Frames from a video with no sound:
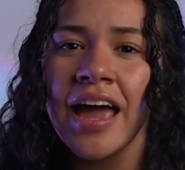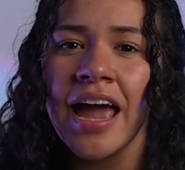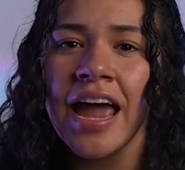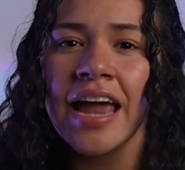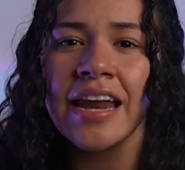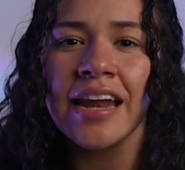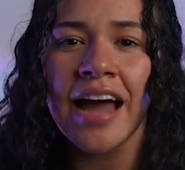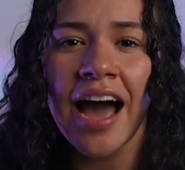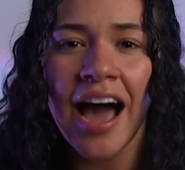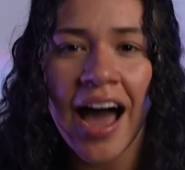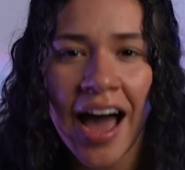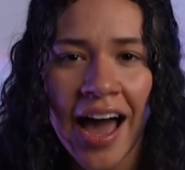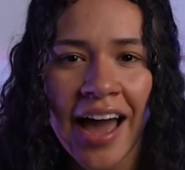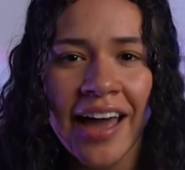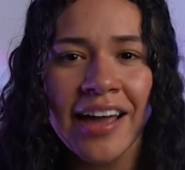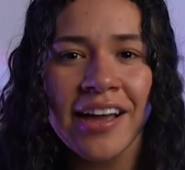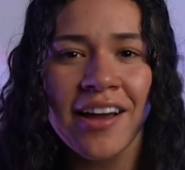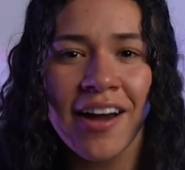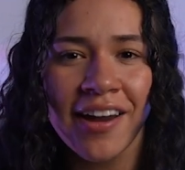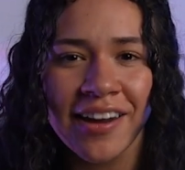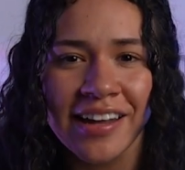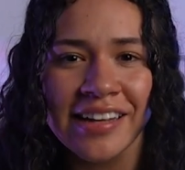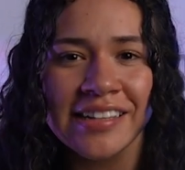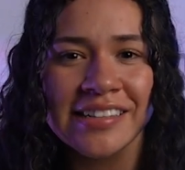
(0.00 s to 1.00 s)
And I
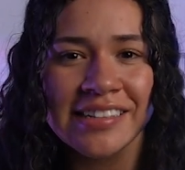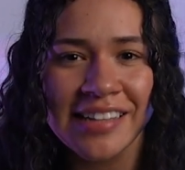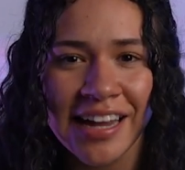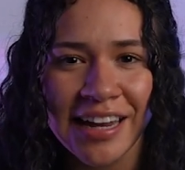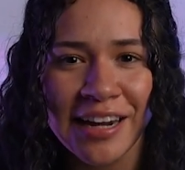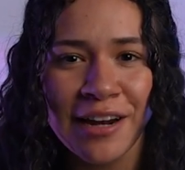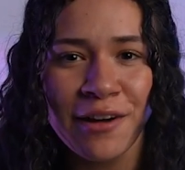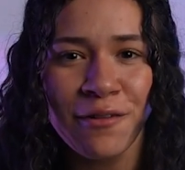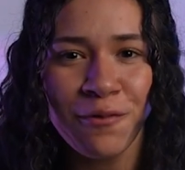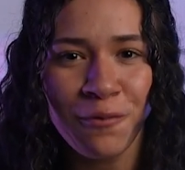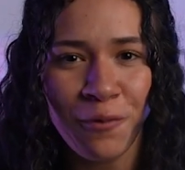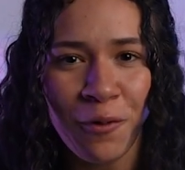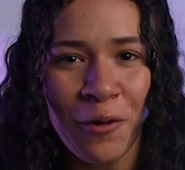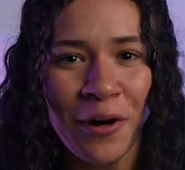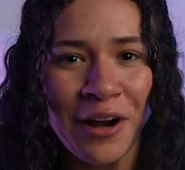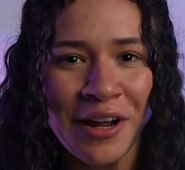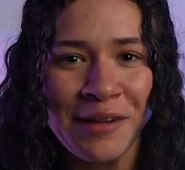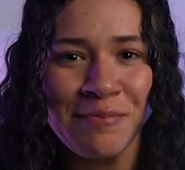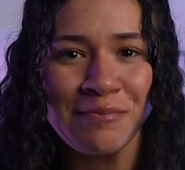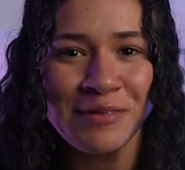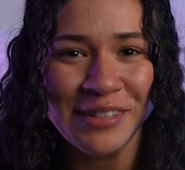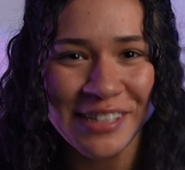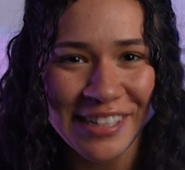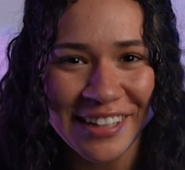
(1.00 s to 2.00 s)
got excited for
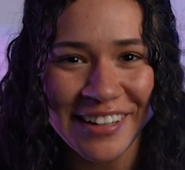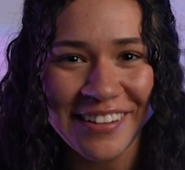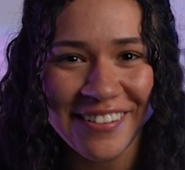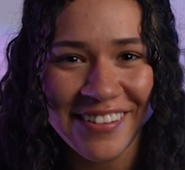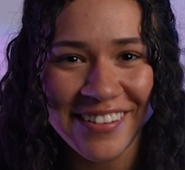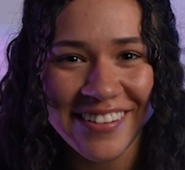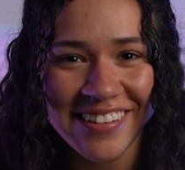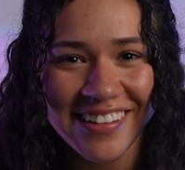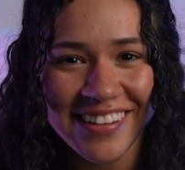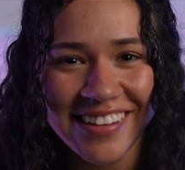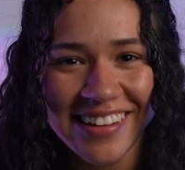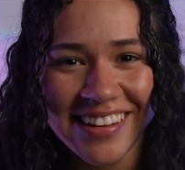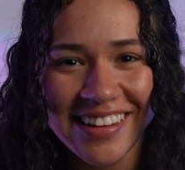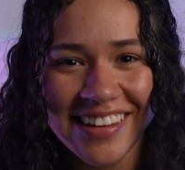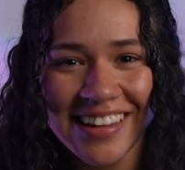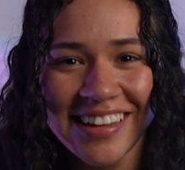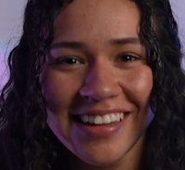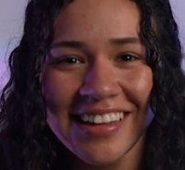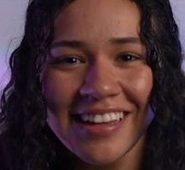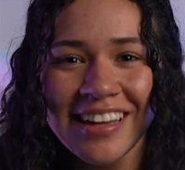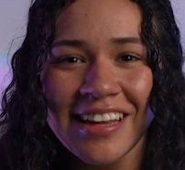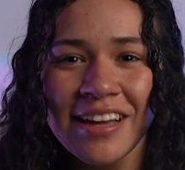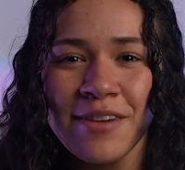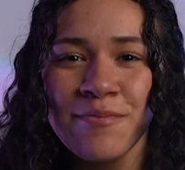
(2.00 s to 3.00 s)
him too.
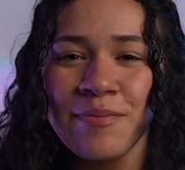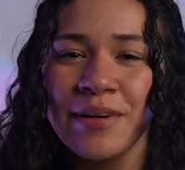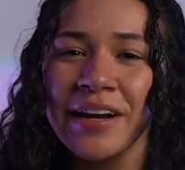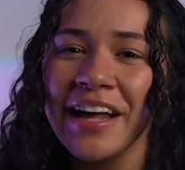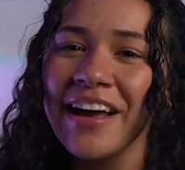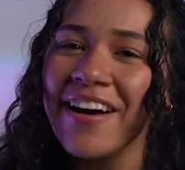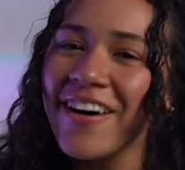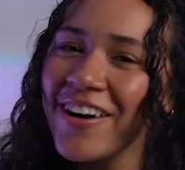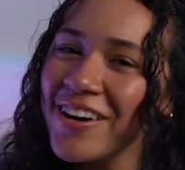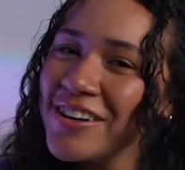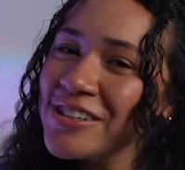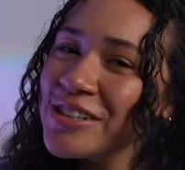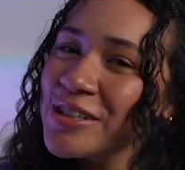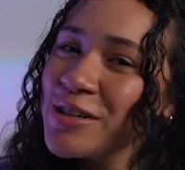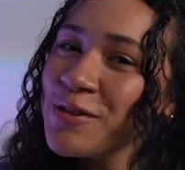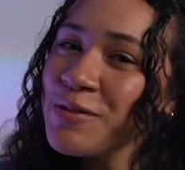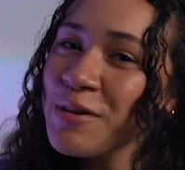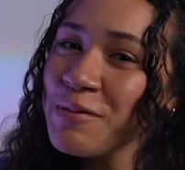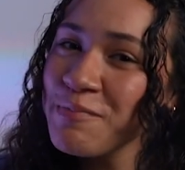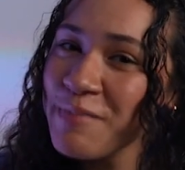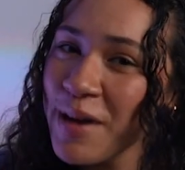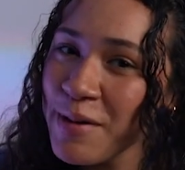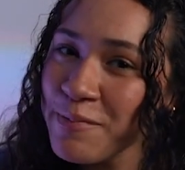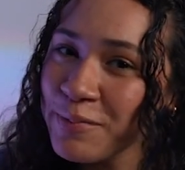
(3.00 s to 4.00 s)
But I also
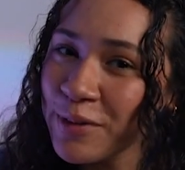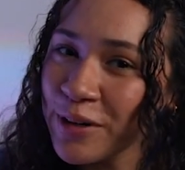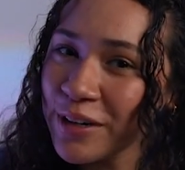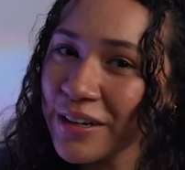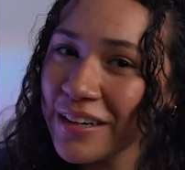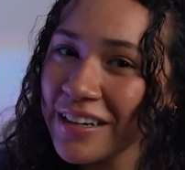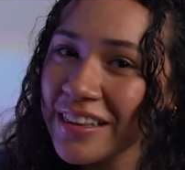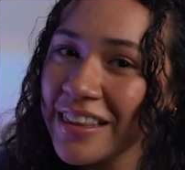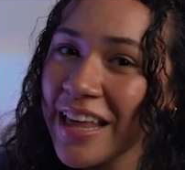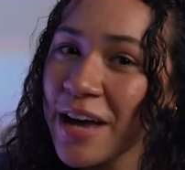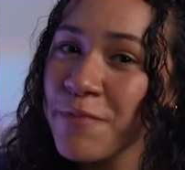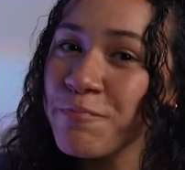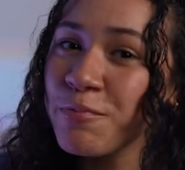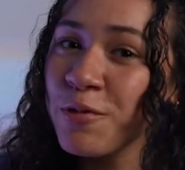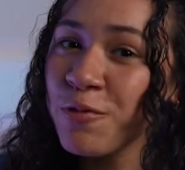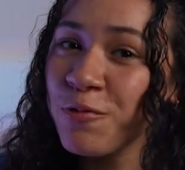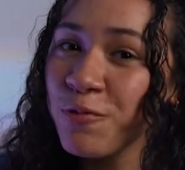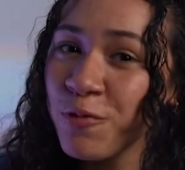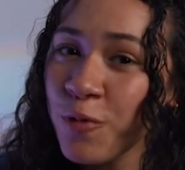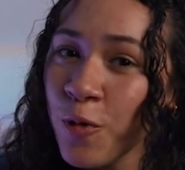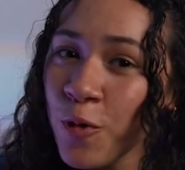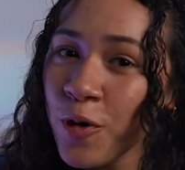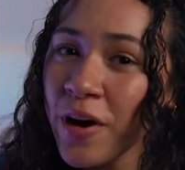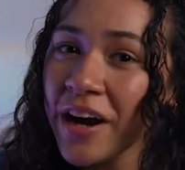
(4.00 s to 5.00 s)
remembered that
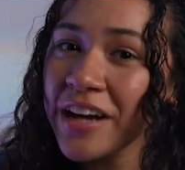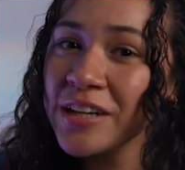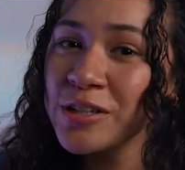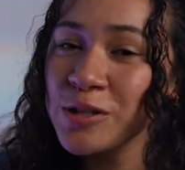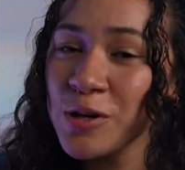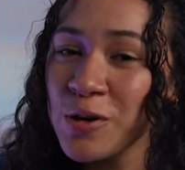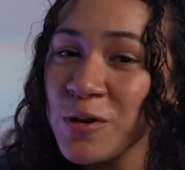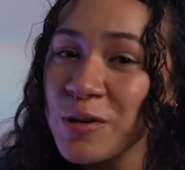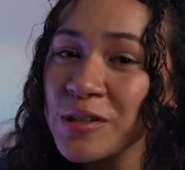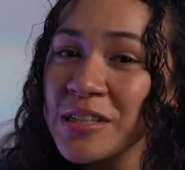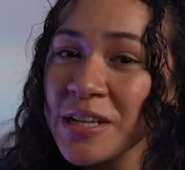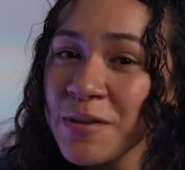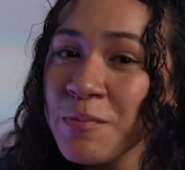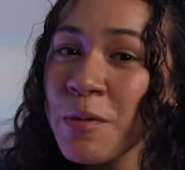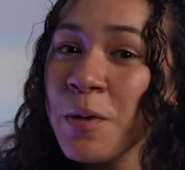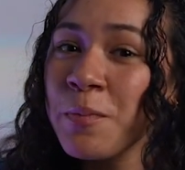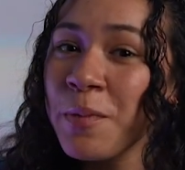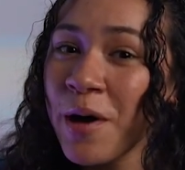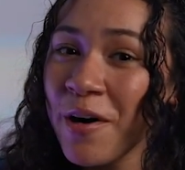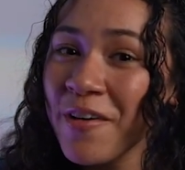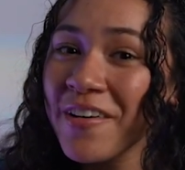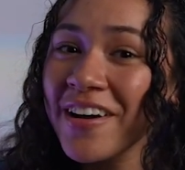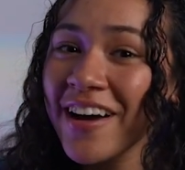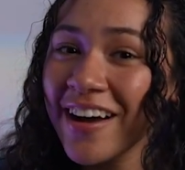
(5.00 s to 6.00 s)
before I told him
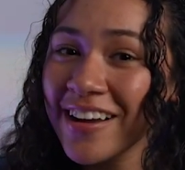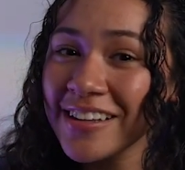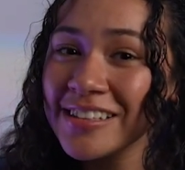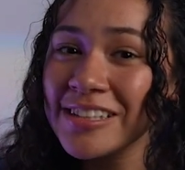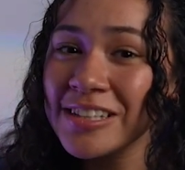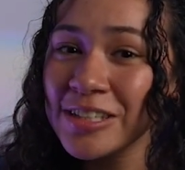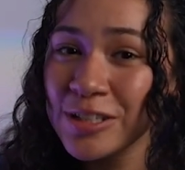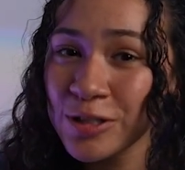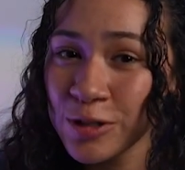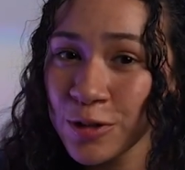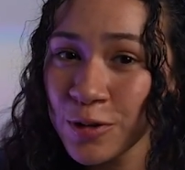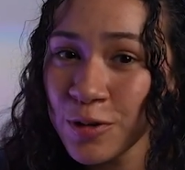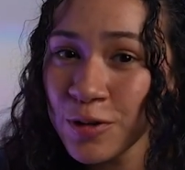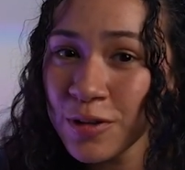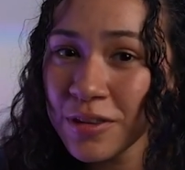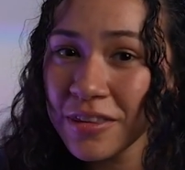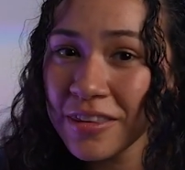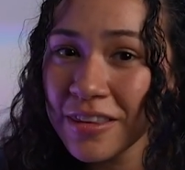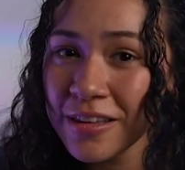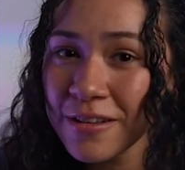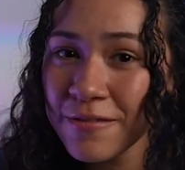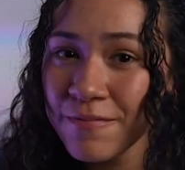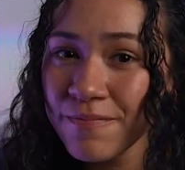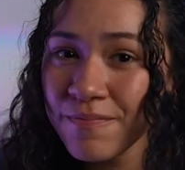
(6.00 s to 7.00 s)
about God's truth,
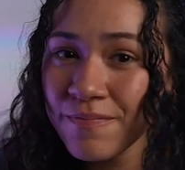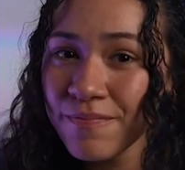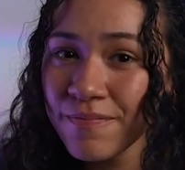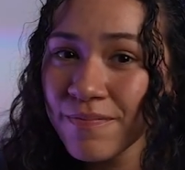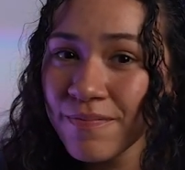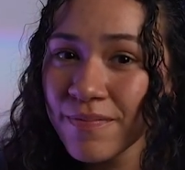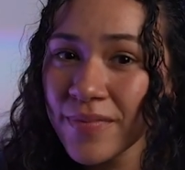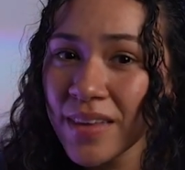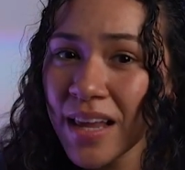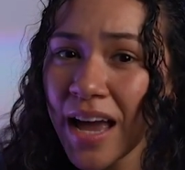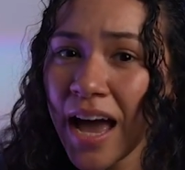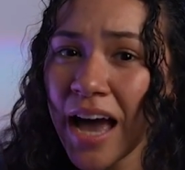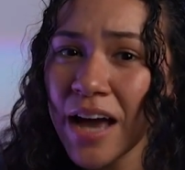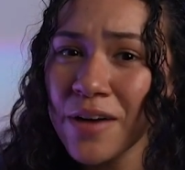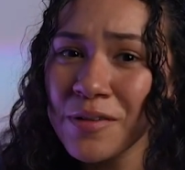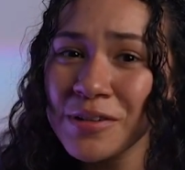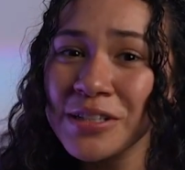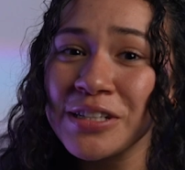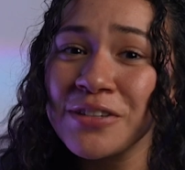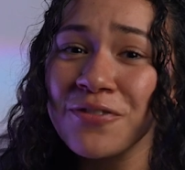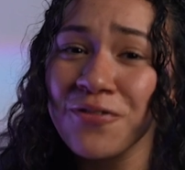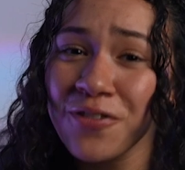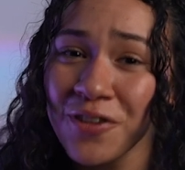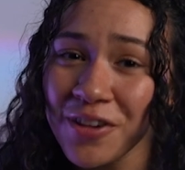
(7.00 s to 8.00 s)
I
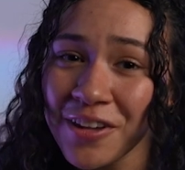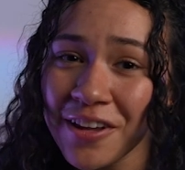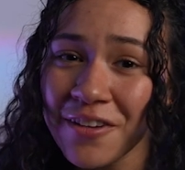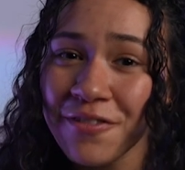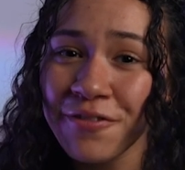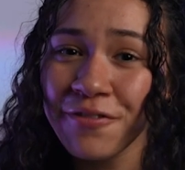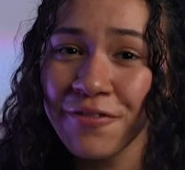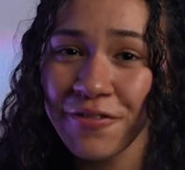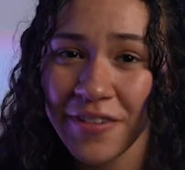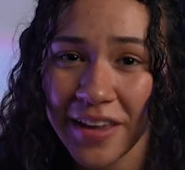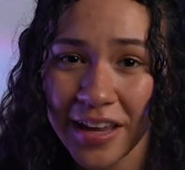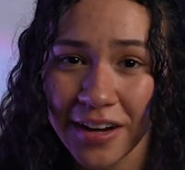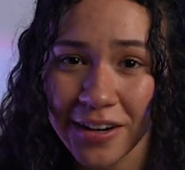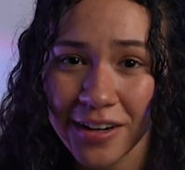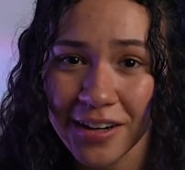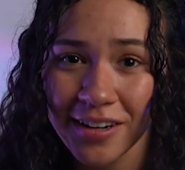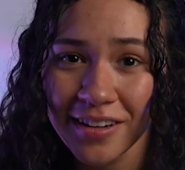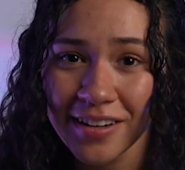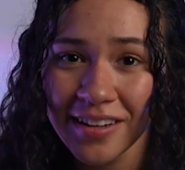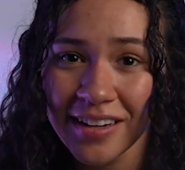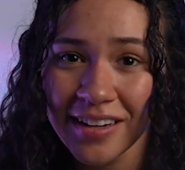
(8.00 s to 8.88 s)
was full of fear.